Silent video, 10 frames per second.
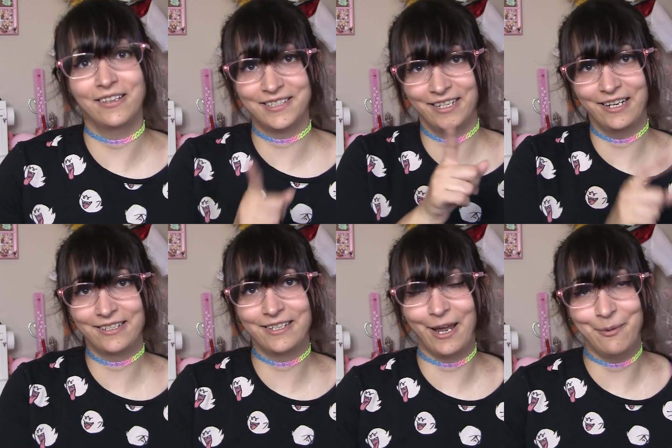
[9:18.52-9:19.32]
I'll see you
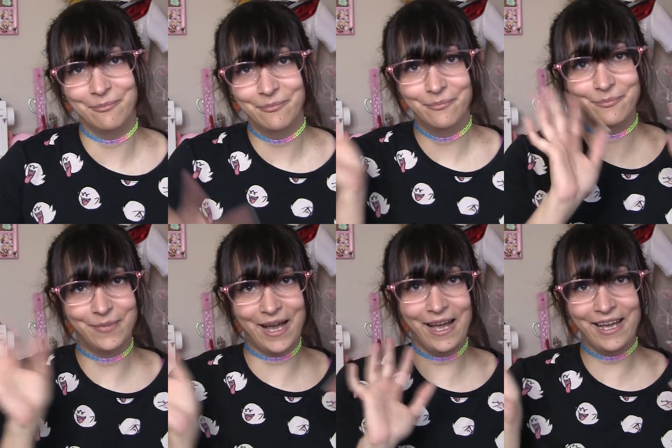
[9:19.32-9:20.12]
next time.
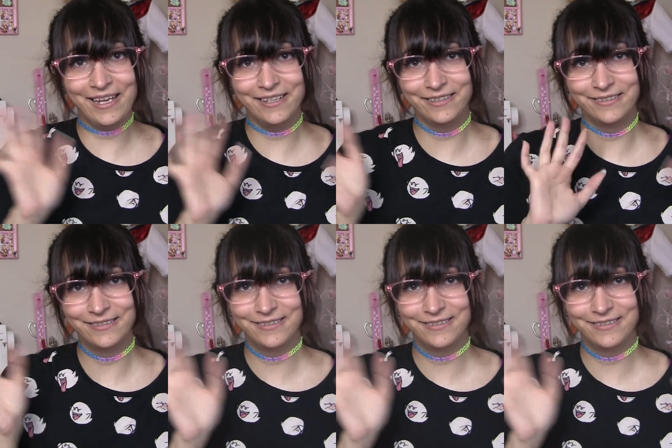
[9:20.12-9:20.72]
Bye!